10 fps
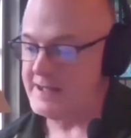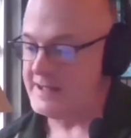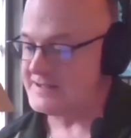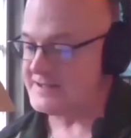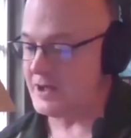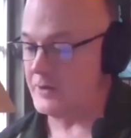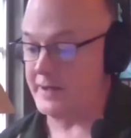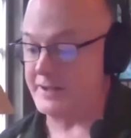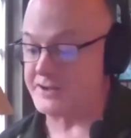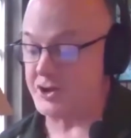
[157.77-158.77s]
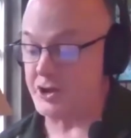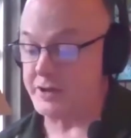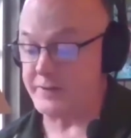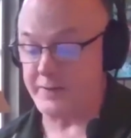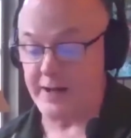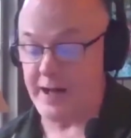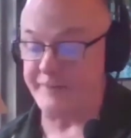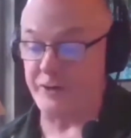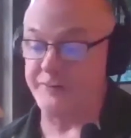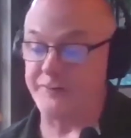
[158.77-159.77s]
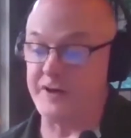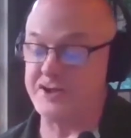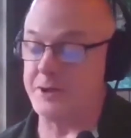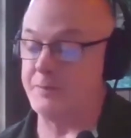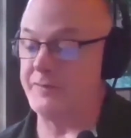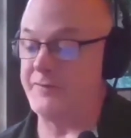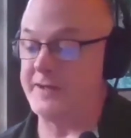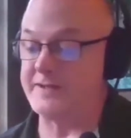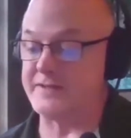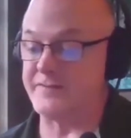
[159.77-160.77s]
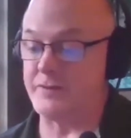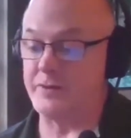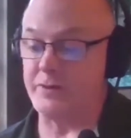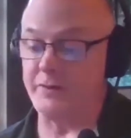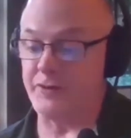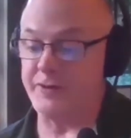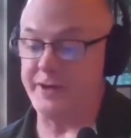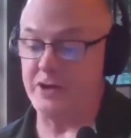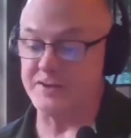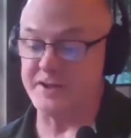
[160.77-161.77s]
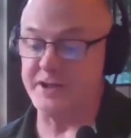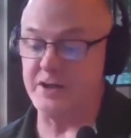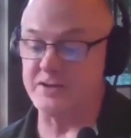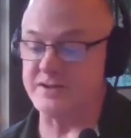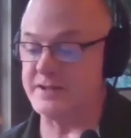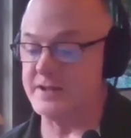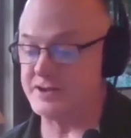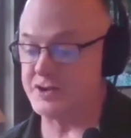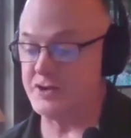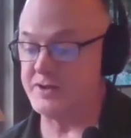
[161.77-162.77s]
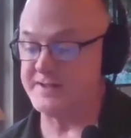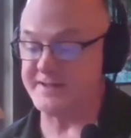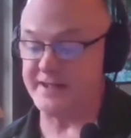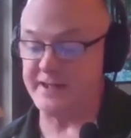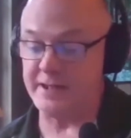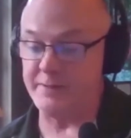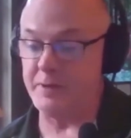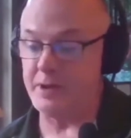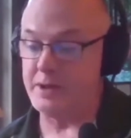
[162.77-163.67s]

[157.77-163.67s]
So it's good to have a good friendship with Vince for years and years, and it's good to see him